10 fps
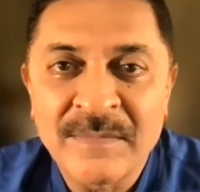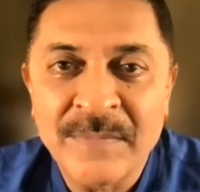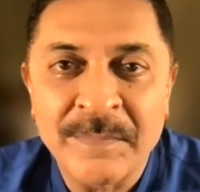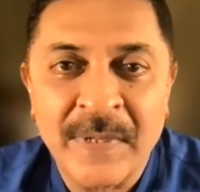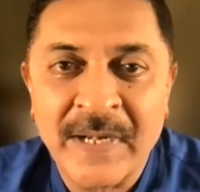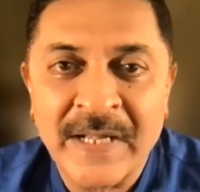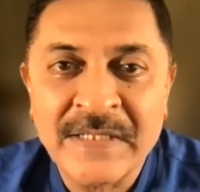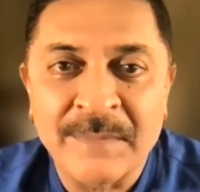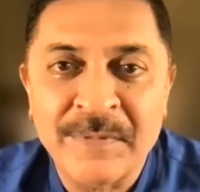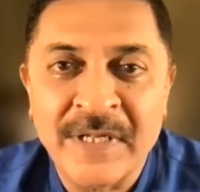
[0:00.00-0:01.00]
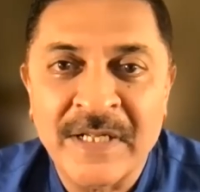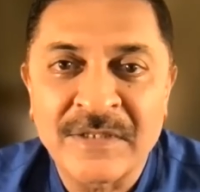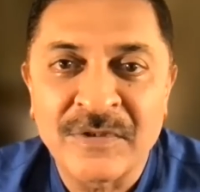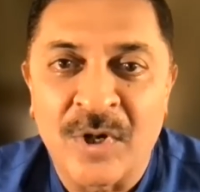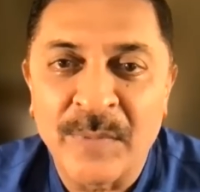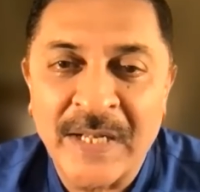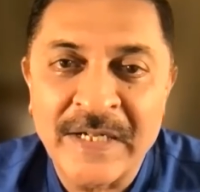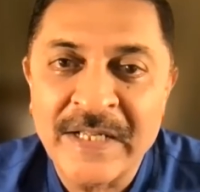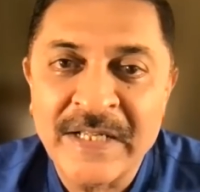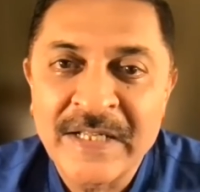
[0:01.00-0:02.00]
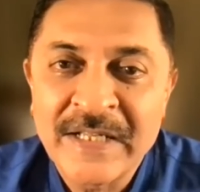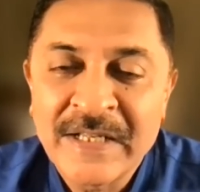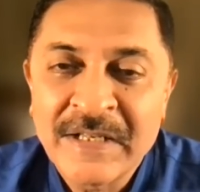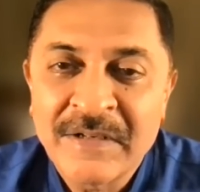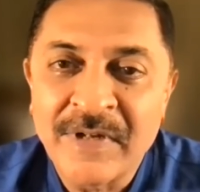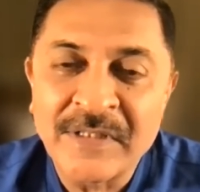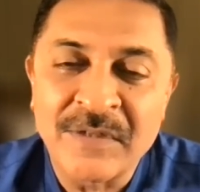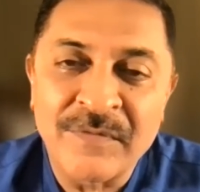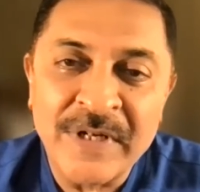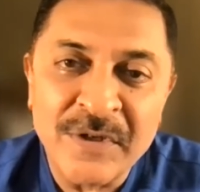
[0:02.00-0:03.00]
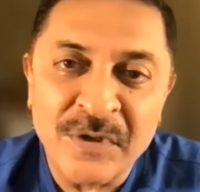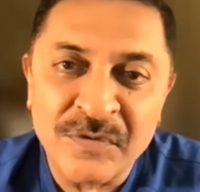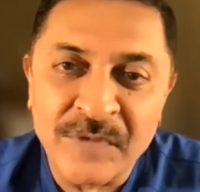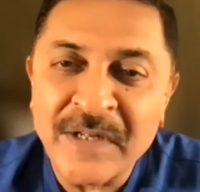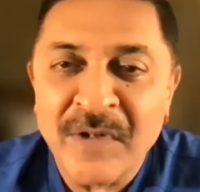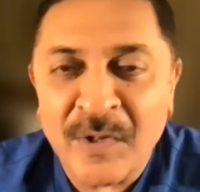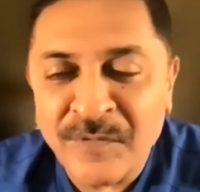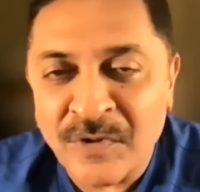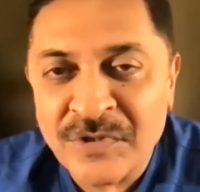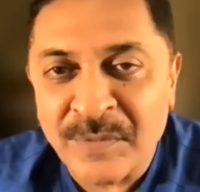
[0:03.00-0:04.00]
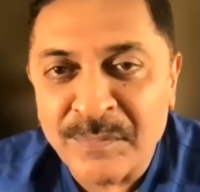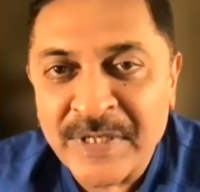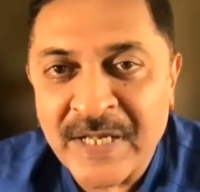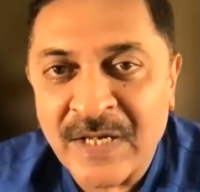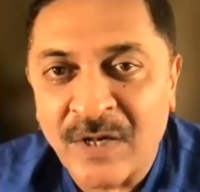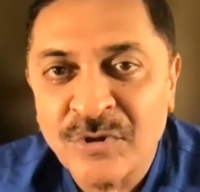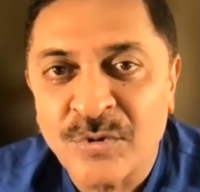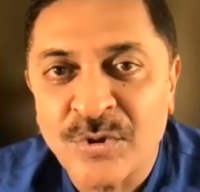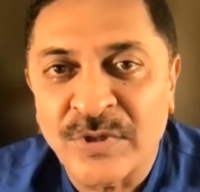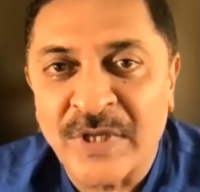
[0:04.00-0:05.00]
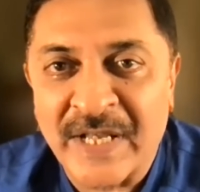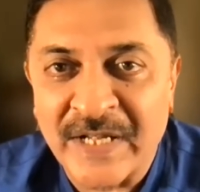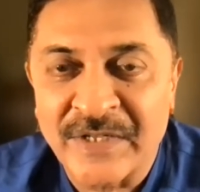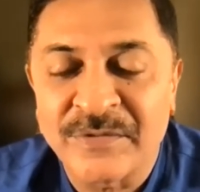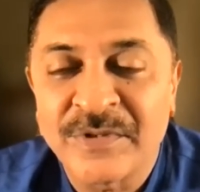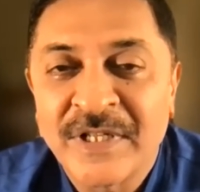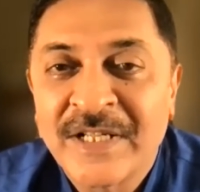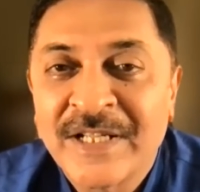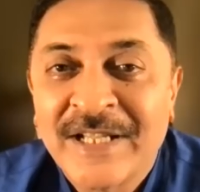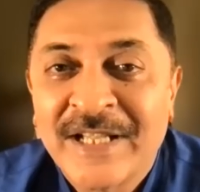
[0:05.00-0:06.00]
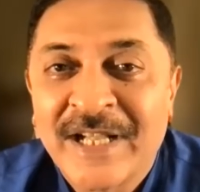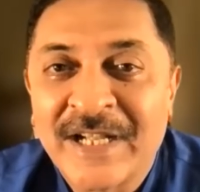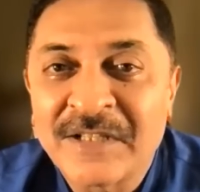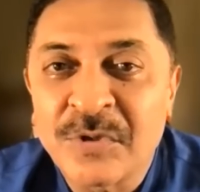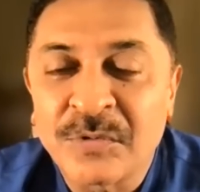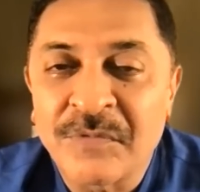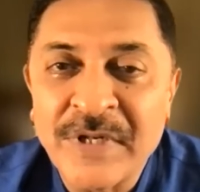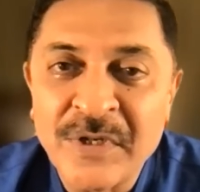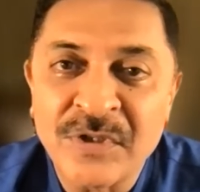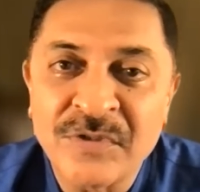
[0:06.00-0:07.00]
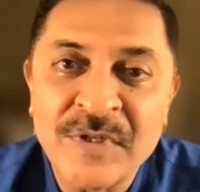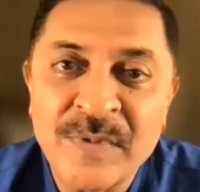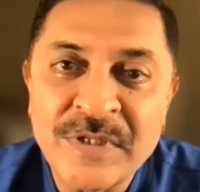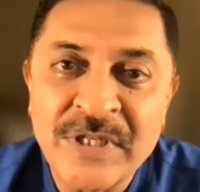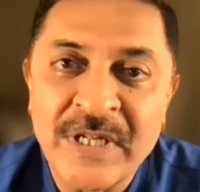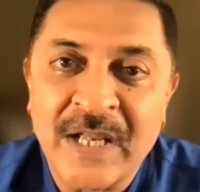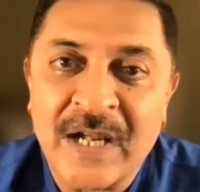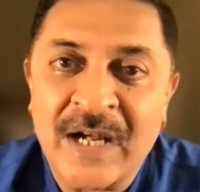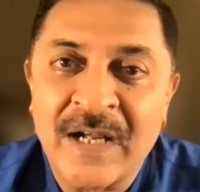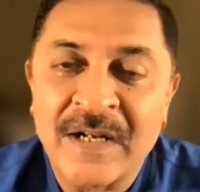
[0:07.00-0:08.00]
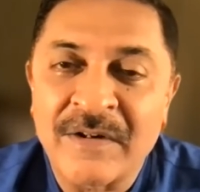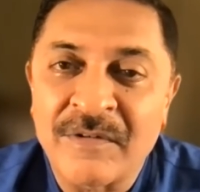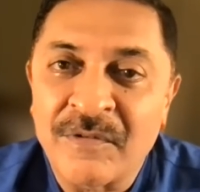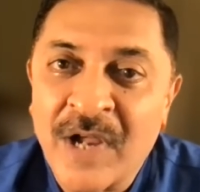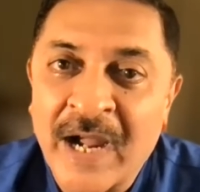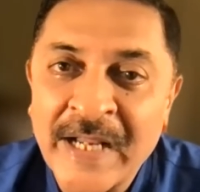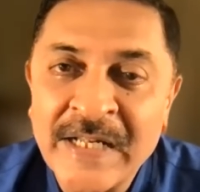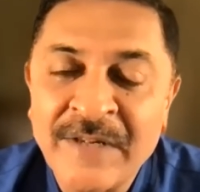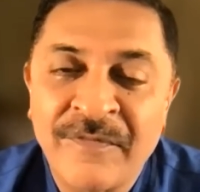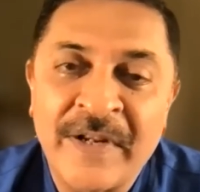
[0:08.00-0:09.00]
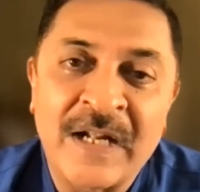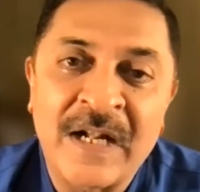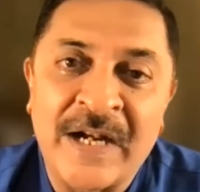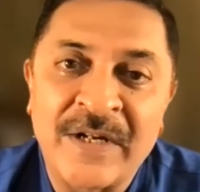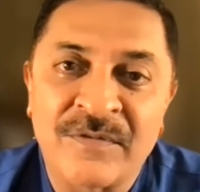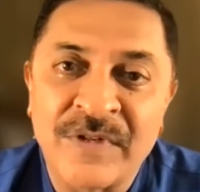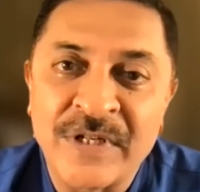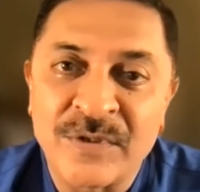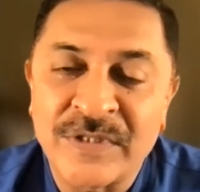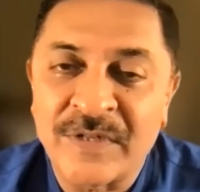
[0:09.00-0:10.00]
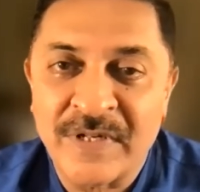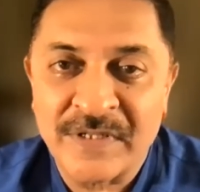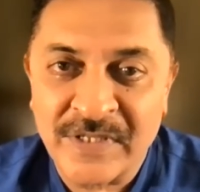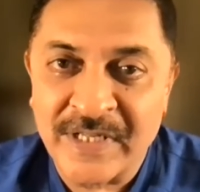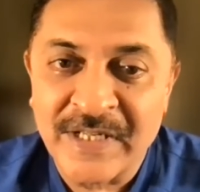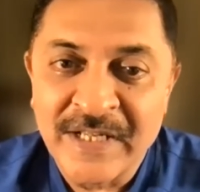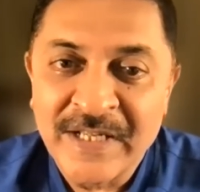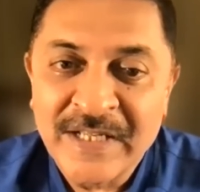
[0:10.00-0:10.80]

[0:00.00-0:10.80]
People are accepting as normality. Whereas the videos, and of course, the media loves to show the negative. So the videos which we see are highly fatal kind of videos that we are seeing.